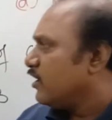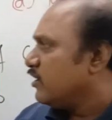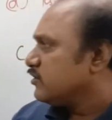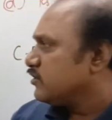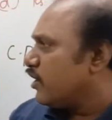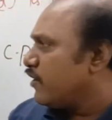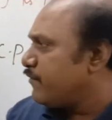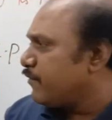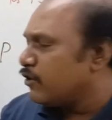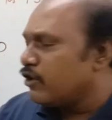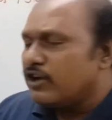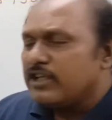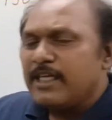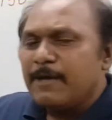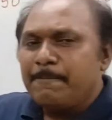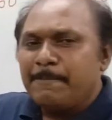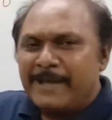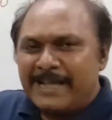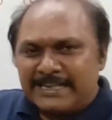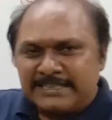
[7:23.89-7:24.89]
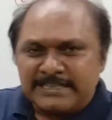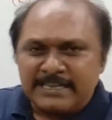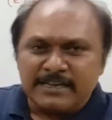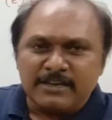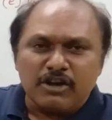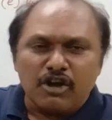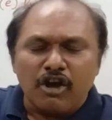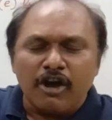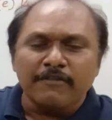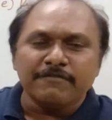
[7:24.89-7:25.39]
So if you know the
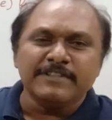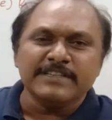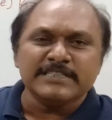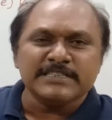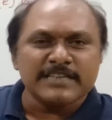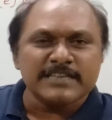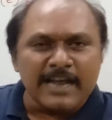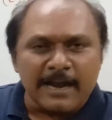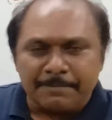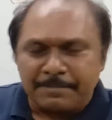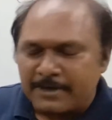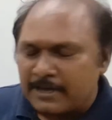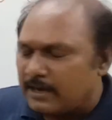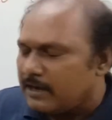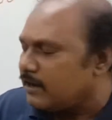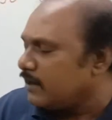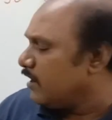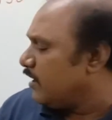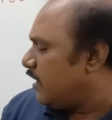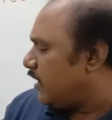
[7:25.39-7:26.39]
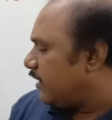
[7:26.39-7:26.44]
basic of this chapter,